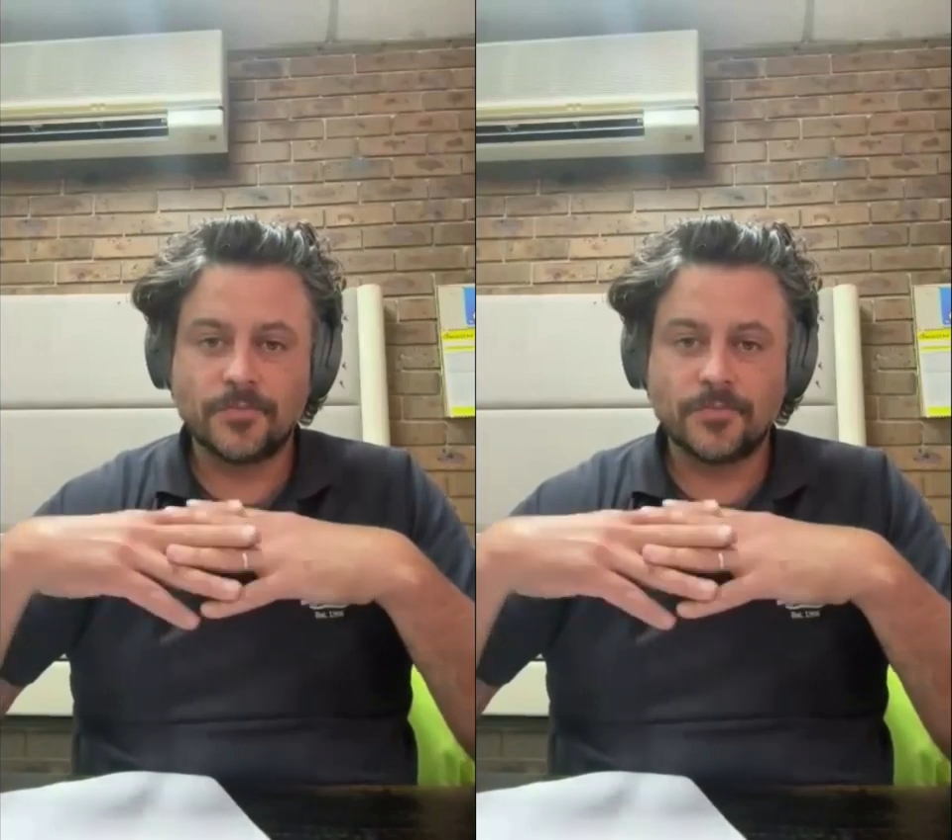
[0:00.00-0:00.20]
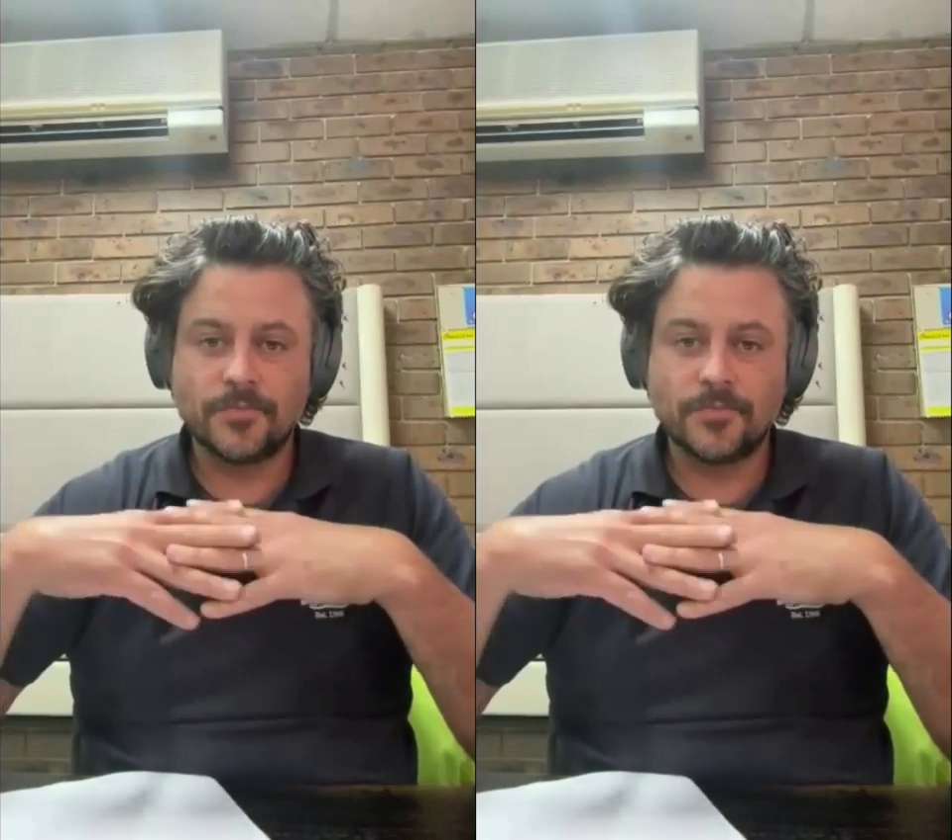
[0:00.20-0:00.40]

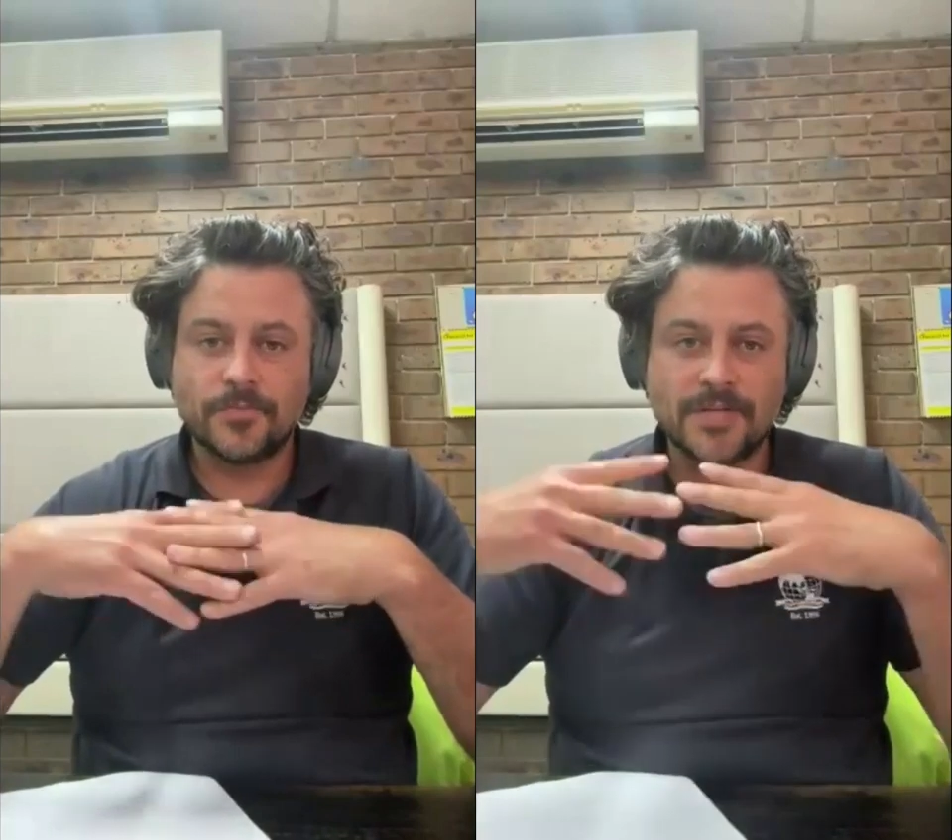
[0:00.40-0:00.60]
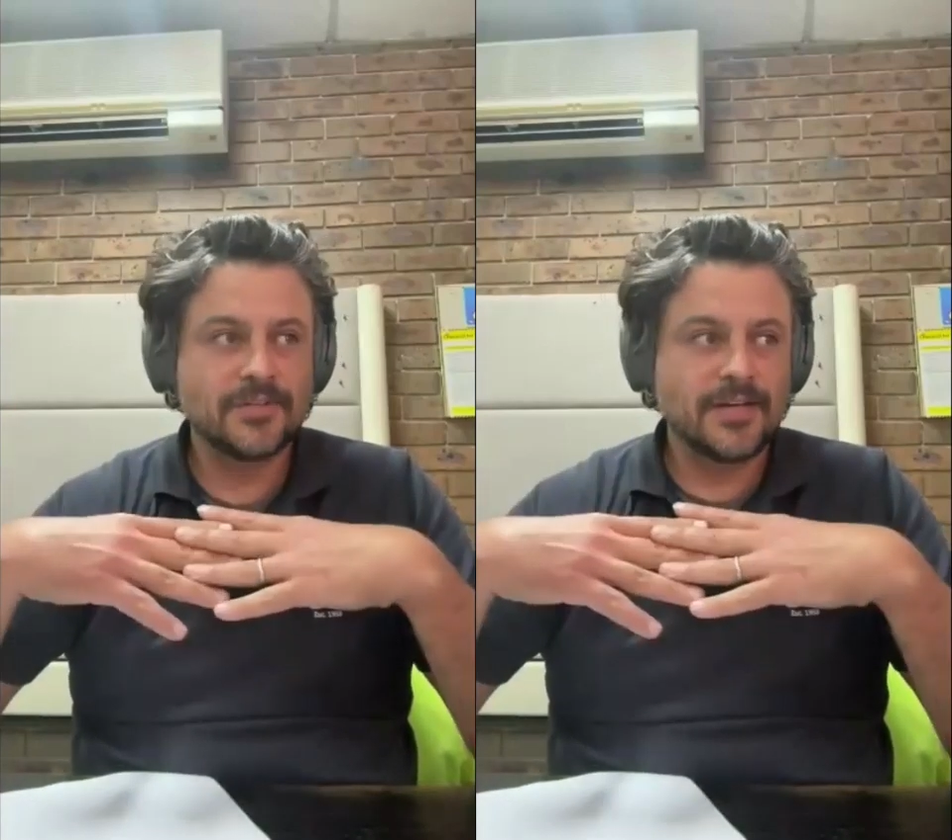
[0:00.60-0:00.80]
been my
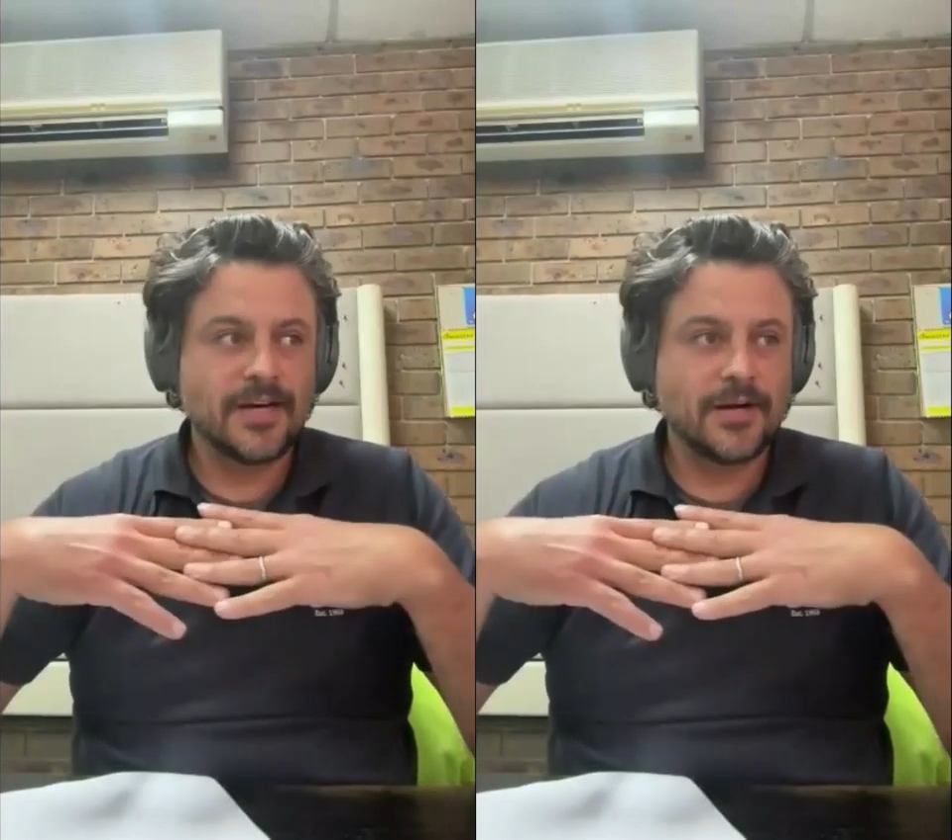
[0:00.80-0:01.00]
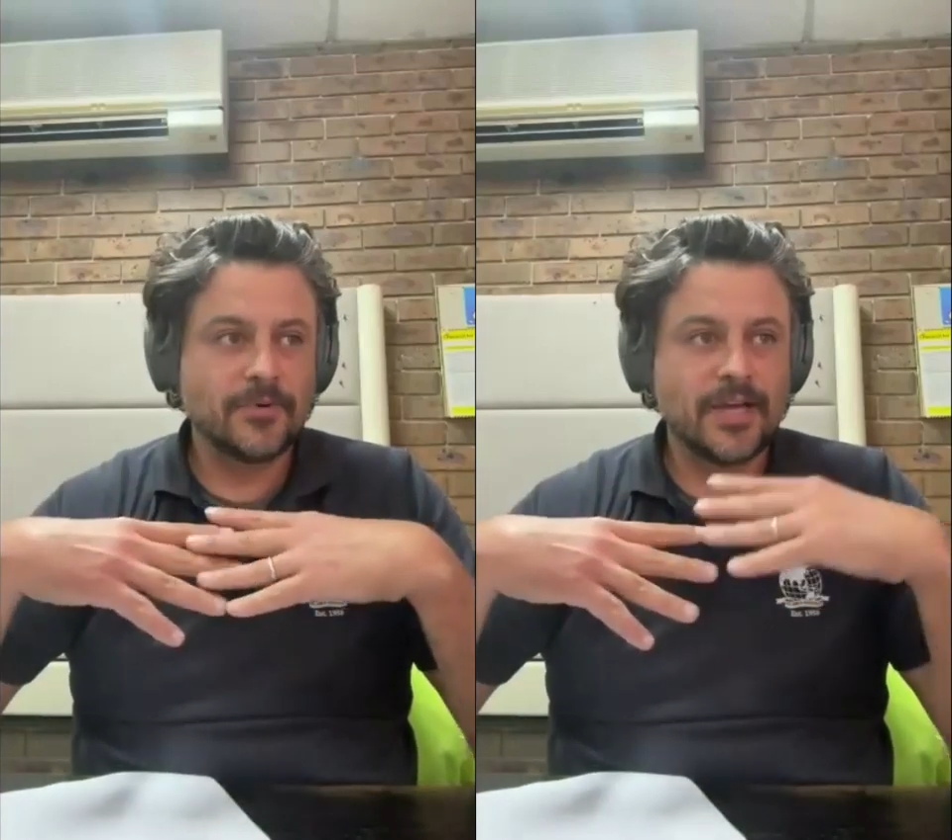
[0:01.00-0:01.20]

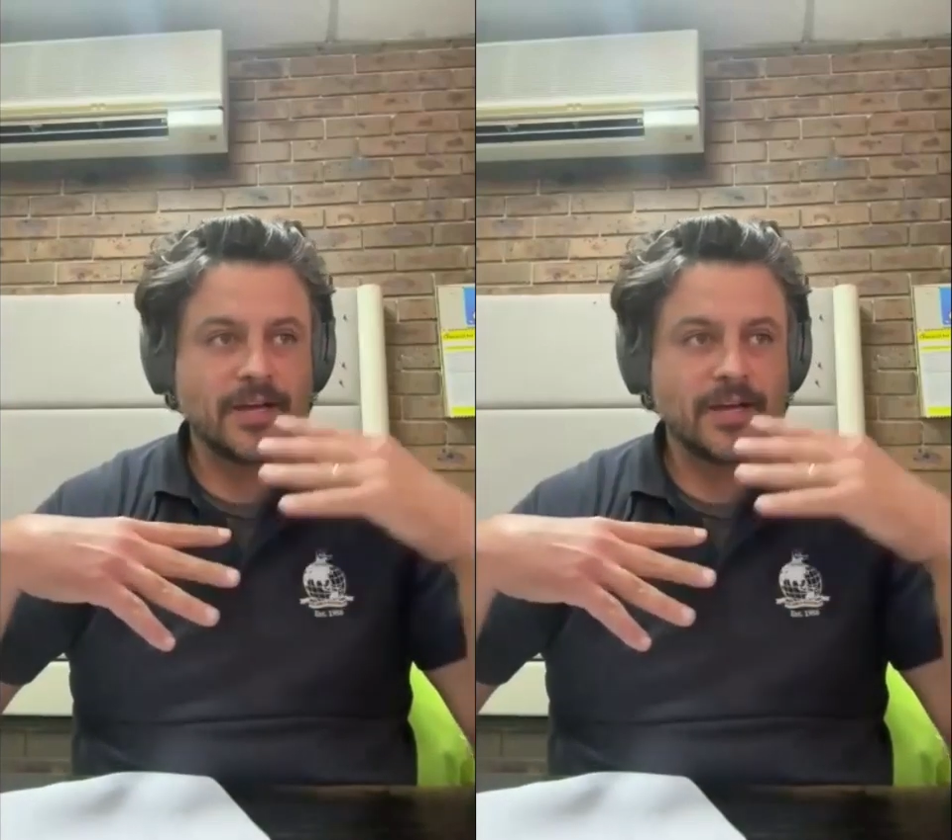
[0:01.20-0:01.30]
mentors.